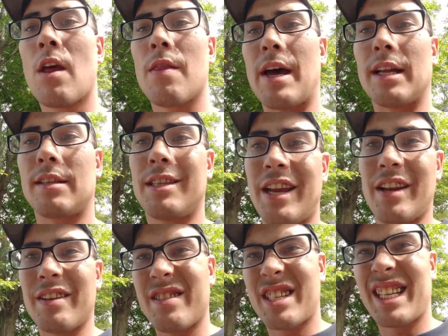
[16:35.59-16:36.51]
that's it
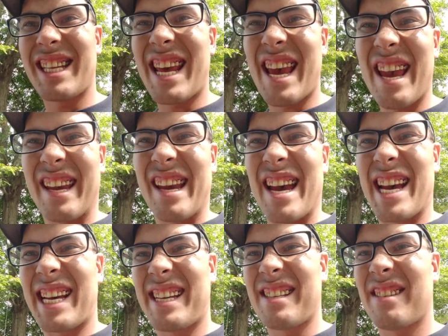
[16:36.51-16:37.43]
today,
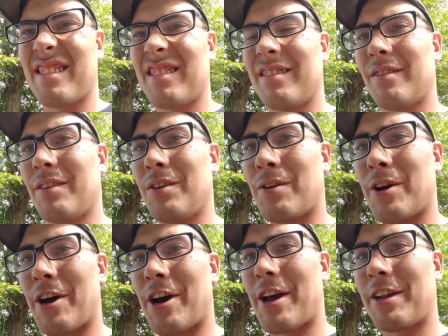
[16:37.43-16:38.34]
guys. If you
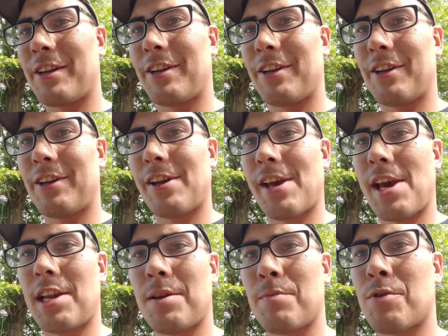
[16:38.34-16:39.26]
got
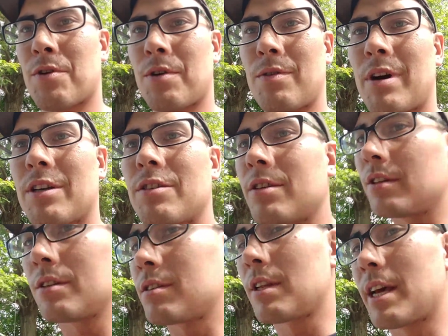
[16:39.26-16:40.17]
any more
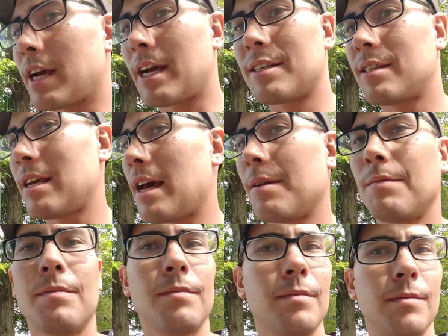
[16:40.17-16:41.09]
questions, like I said,
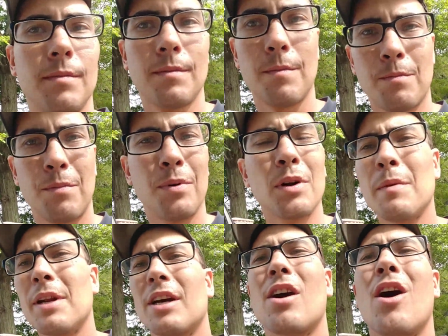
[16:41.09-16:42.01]
put
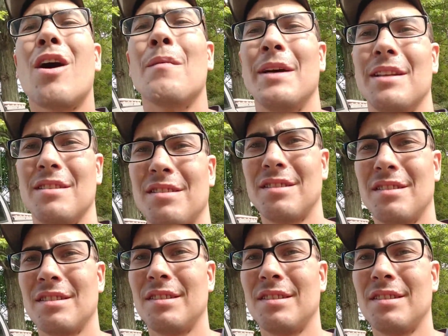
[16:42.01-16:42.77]
them in the comments.